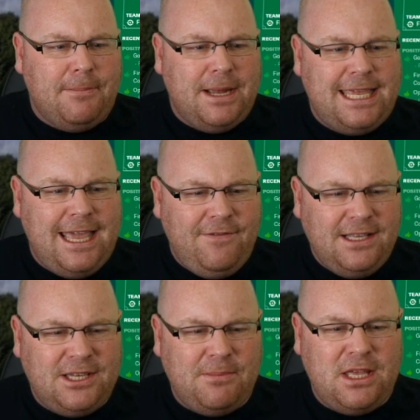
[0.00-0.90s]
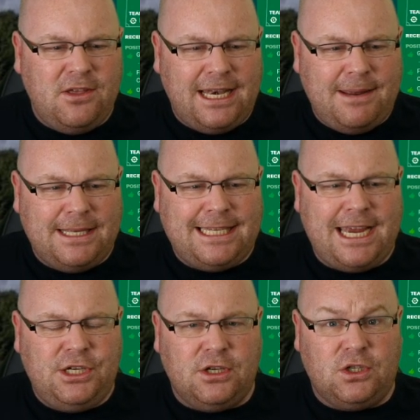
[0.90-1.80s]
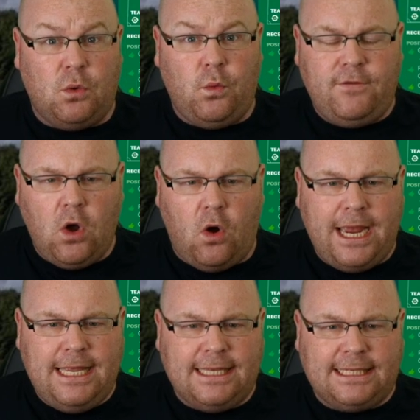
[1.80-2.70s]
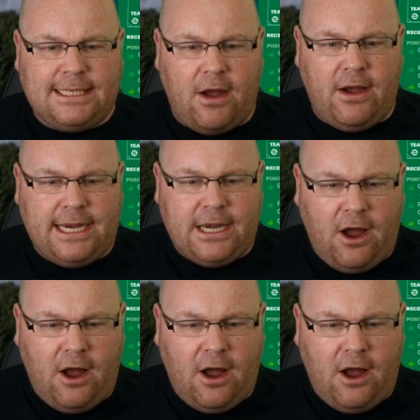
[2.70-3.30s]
But given some of the other limitations that got in the side,